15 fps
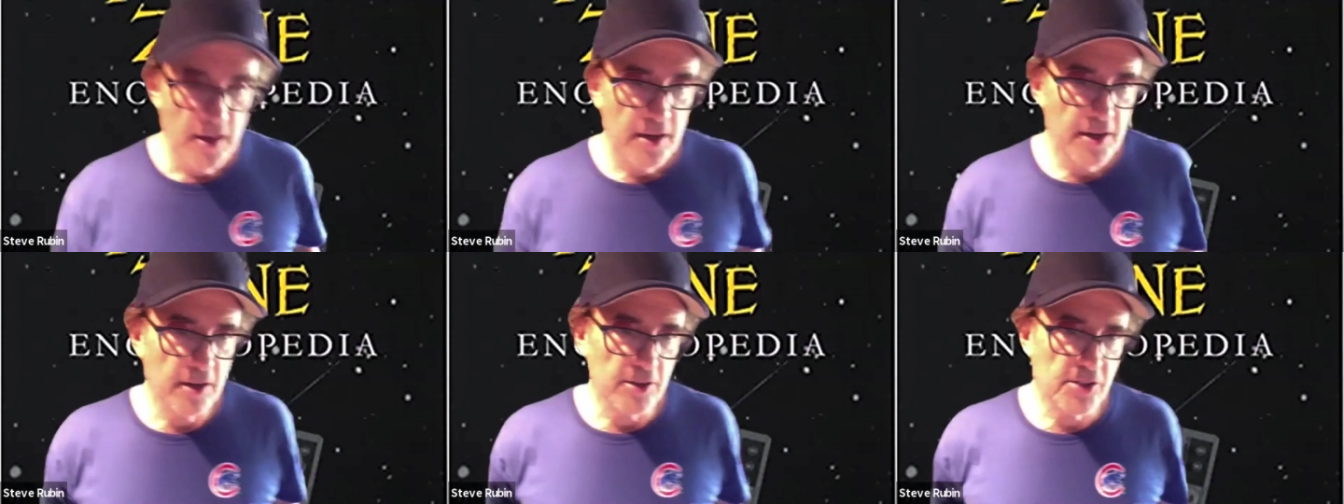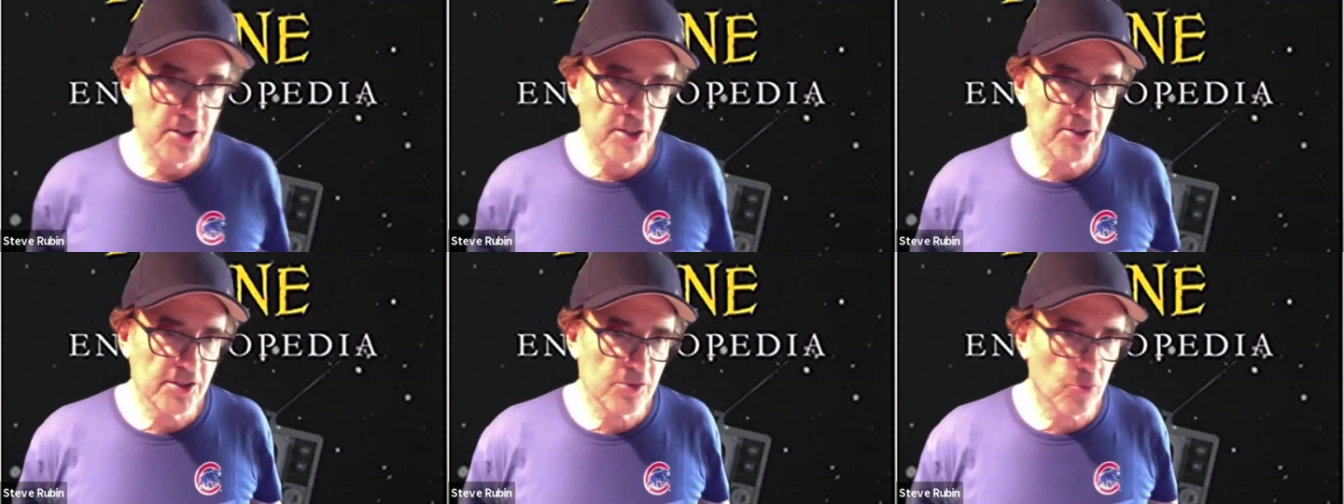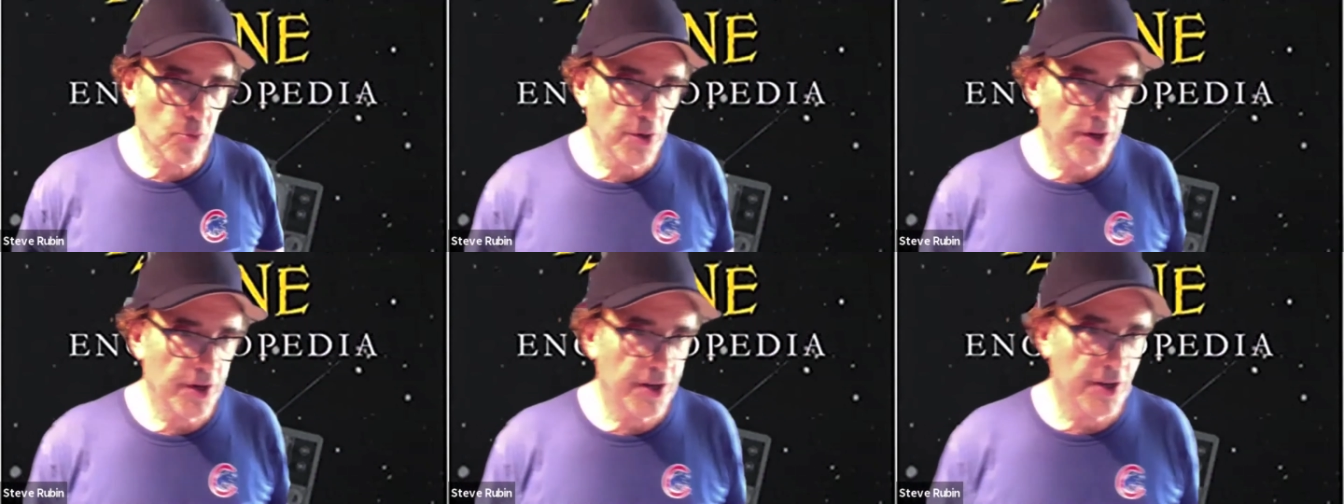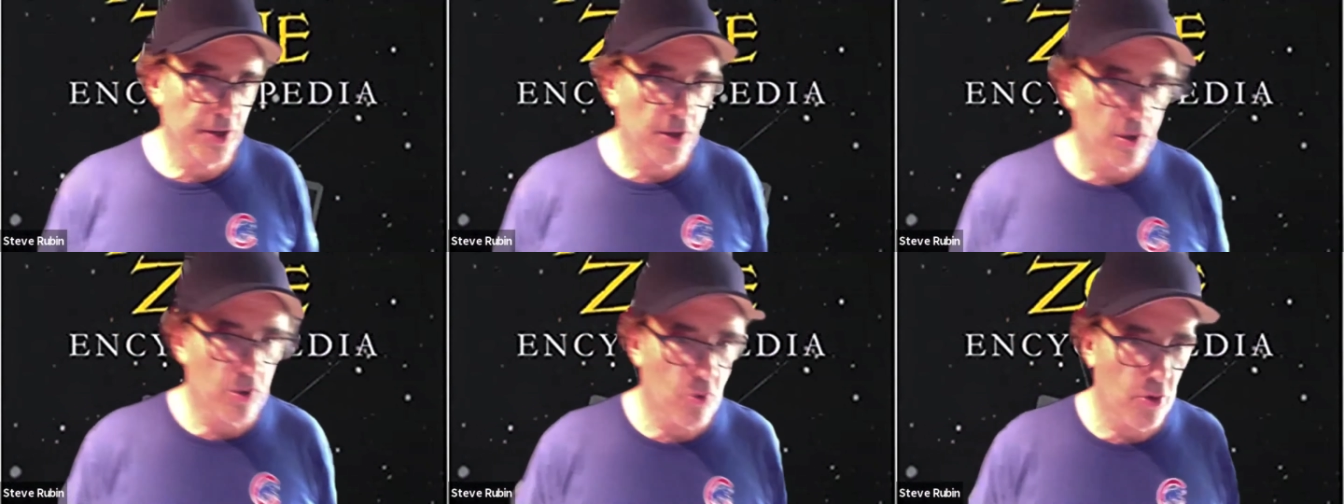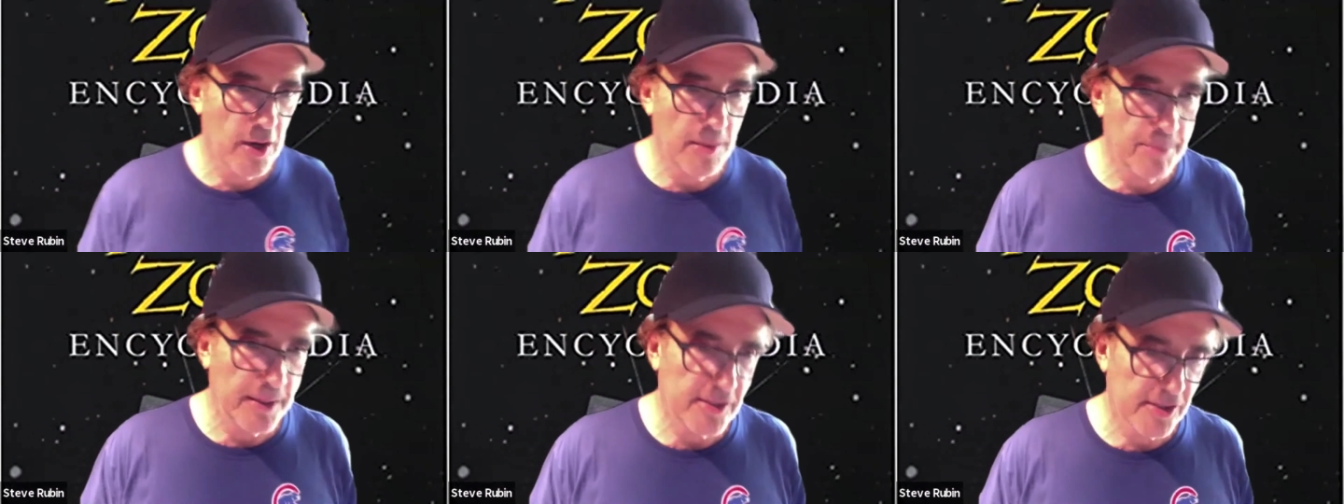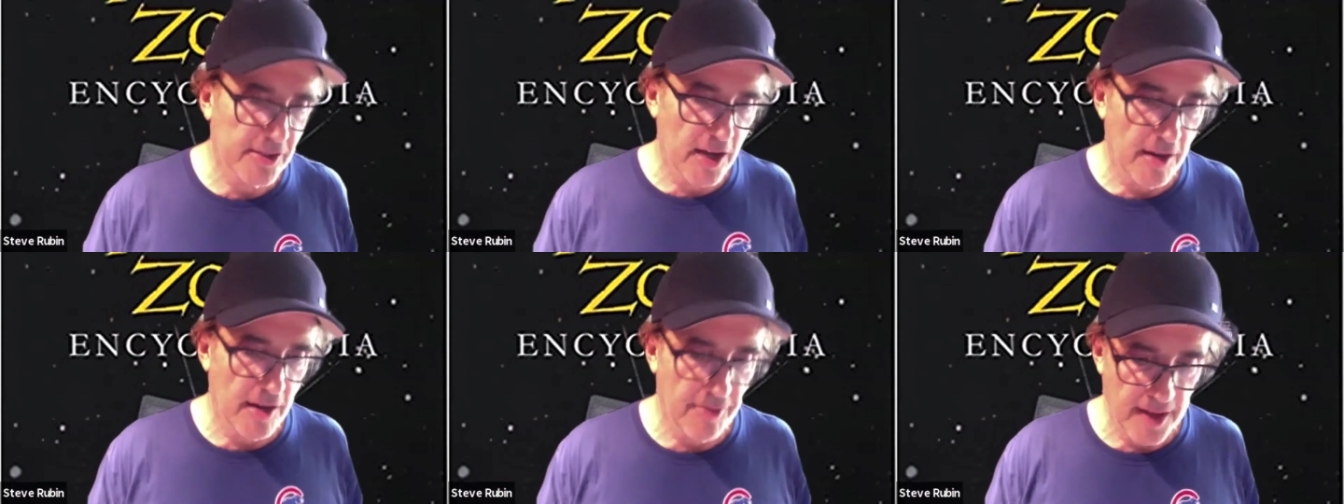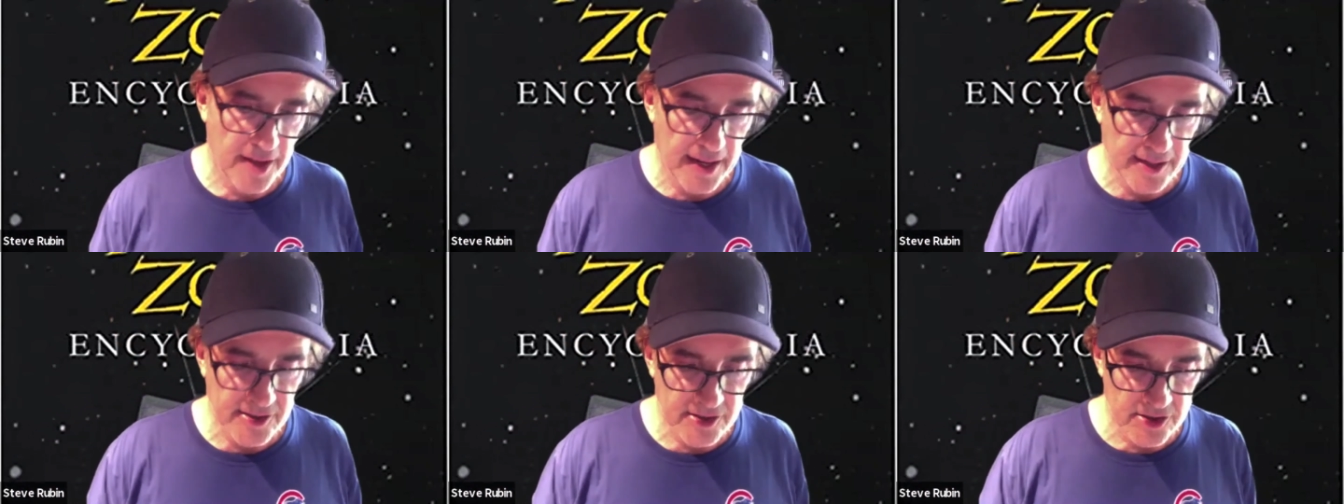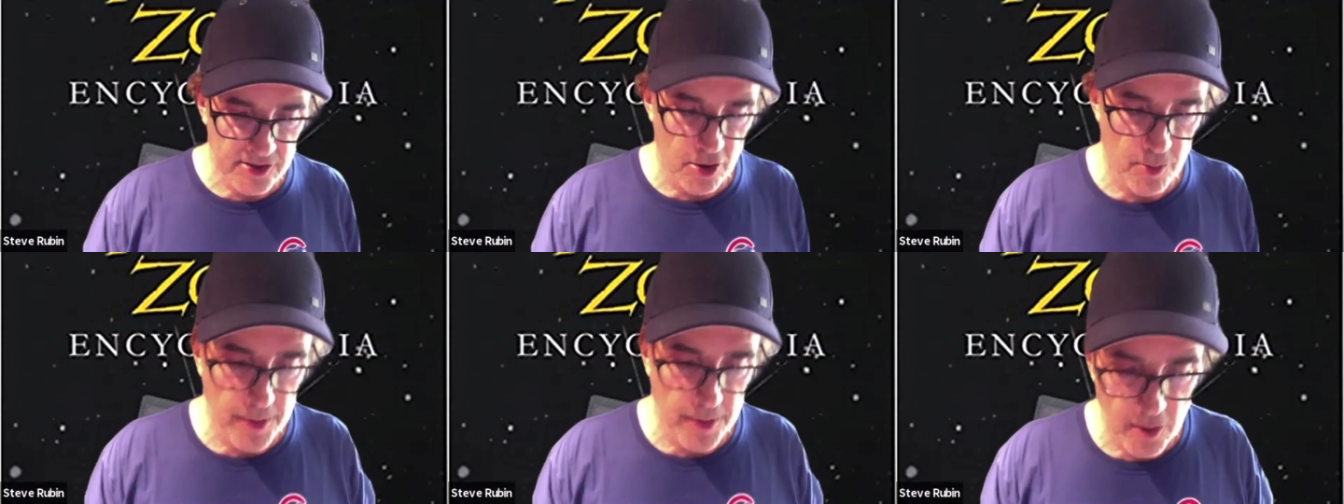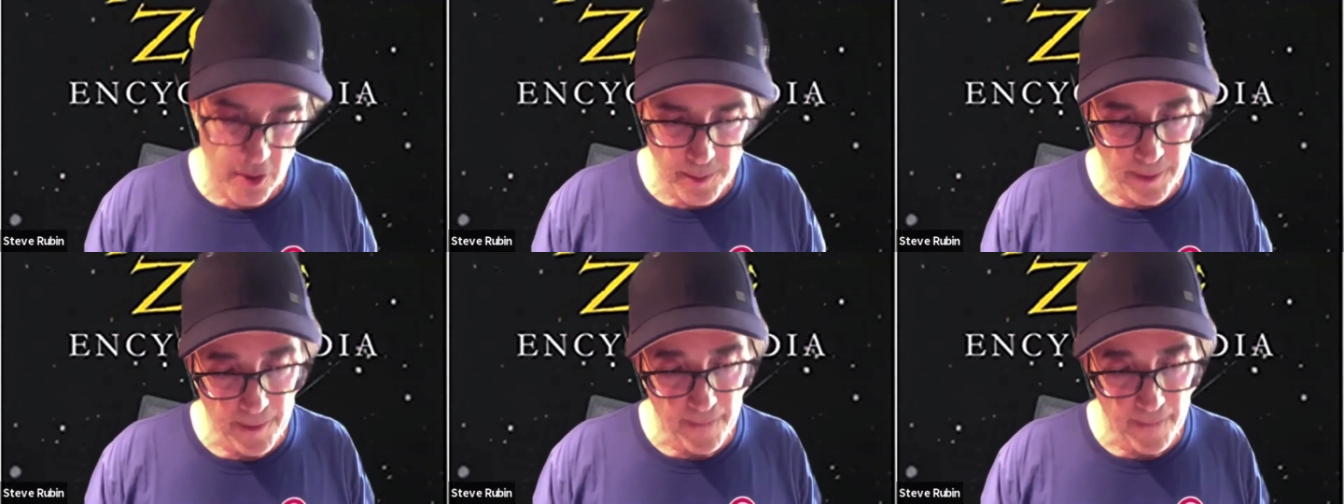You know, just real creepy stuff. Thanks to Tobe Hooper.